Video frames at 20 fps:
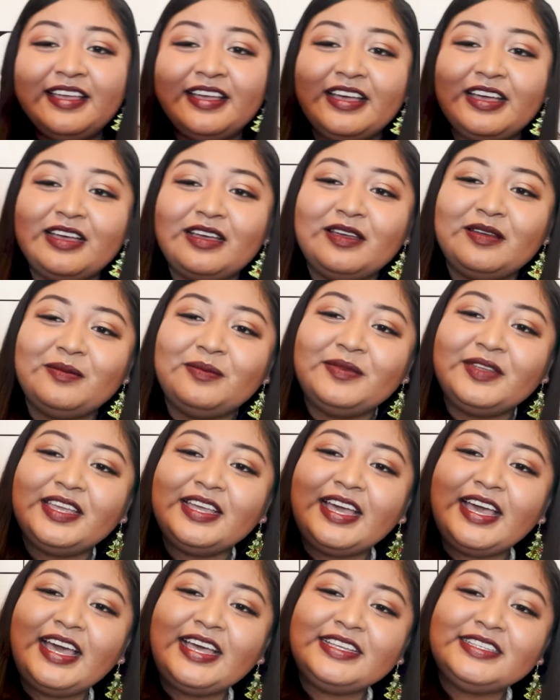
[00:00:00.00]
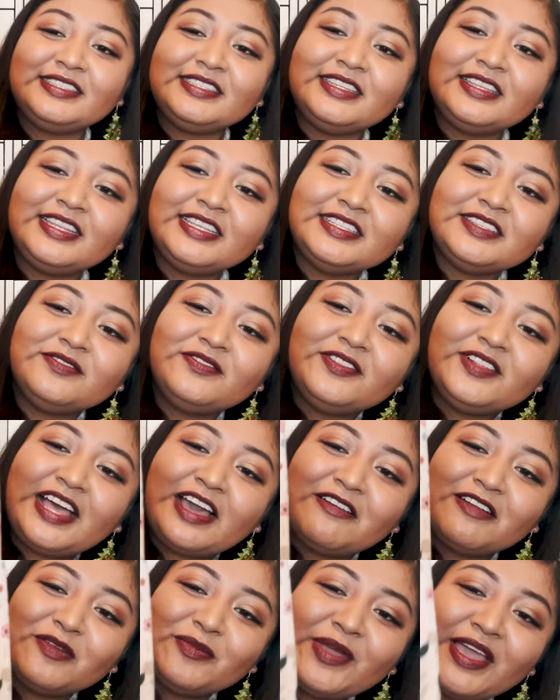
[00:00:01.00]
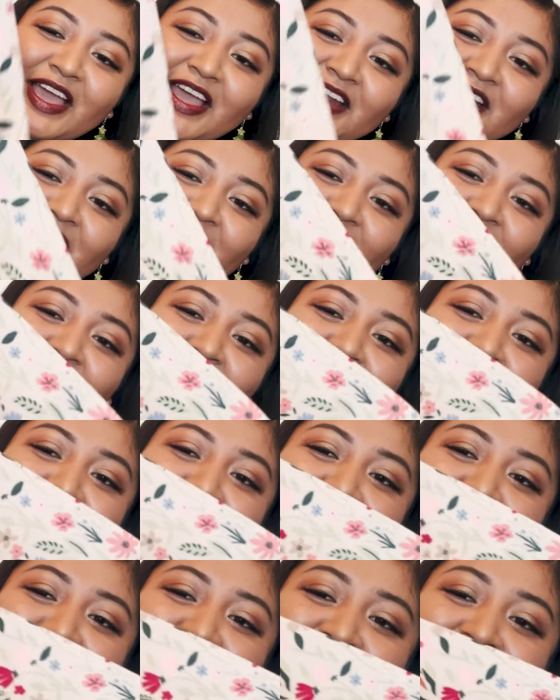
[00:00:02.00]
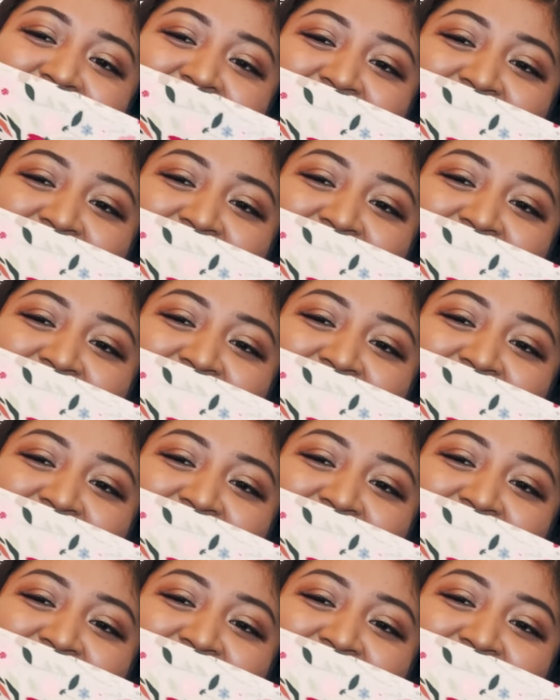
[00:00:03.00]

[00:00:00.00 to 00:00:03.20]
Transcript: Um, it has this flower pattern on it.